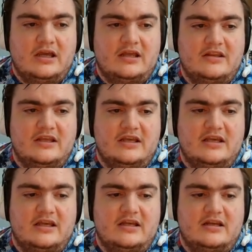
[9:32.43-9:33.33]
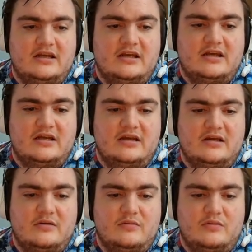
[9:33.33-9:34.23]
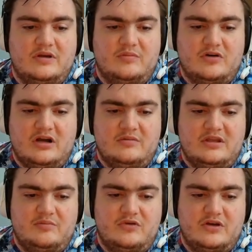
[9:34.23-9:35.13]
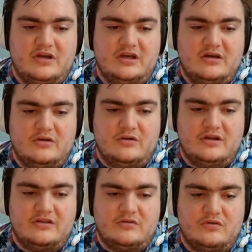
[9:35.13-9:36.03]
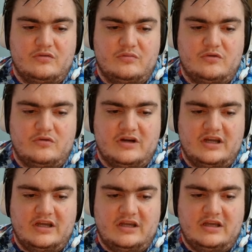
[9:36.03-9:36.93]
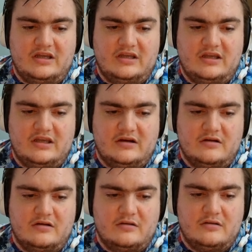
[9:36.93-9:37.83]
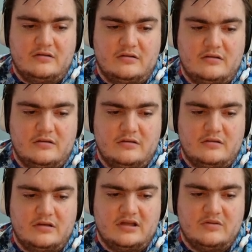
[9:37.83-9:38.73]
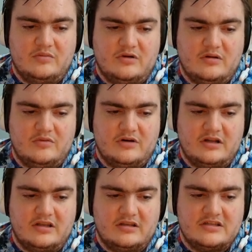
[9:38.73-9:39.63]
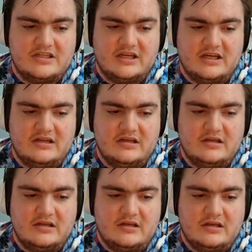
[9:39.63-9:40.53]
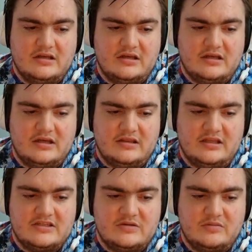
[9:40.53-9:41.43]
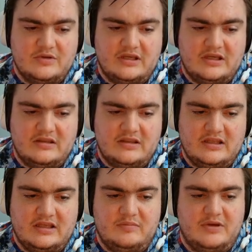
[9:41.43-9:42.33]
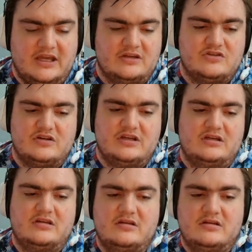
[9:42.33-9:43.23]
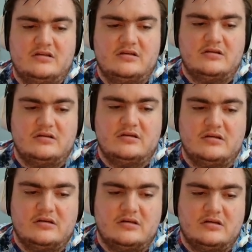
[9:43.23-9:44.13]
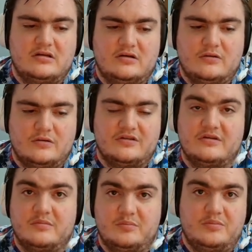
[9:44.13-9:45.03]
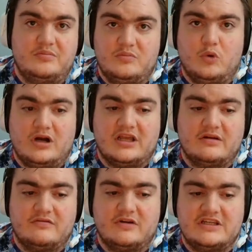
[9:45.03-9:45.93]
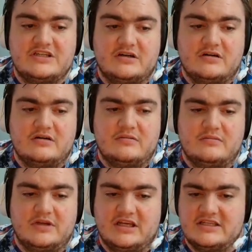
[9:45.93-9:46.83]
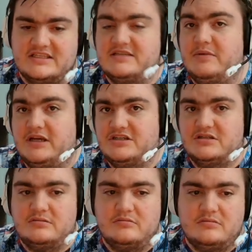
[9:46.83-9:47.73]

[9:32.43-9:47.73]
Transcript: And then we could probably put a whole nother room right here. We'd probably put it on the other side. And this will be the pantry. Or the walk-in freezer, because it's a mansion.